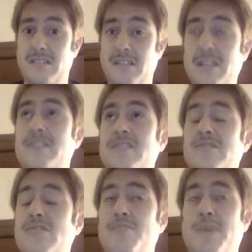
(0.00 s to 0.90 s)
There's
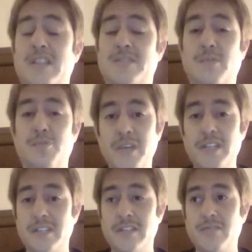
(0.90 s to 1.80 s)
no possible
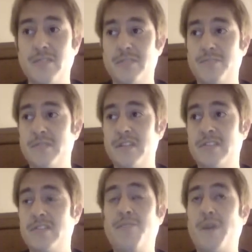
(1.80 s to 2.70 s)
reason to.
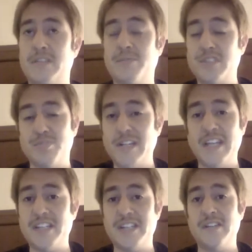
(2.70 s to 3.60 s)
There's no possible
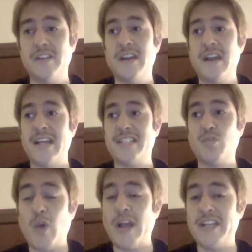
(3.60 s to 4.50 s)
explanation as to
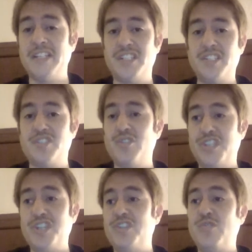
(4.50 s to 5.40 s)
why she
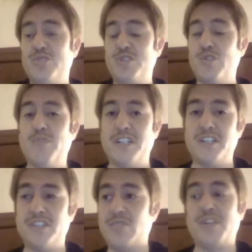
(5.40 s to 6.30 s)
knows so
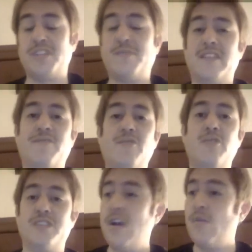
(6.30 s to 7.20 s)
much about the
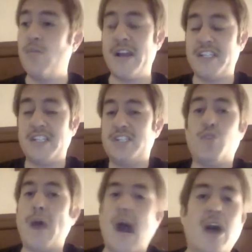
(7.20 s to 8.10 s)
Force. Why she's
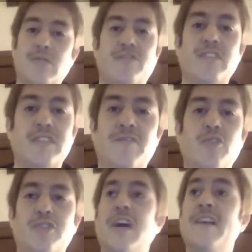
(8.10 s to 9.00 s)
so powerful in the
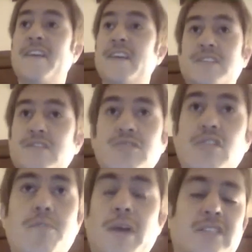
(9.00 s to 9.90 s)
Force. There's
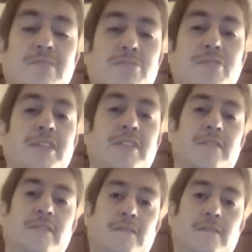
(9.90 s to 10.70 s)
no possible reason.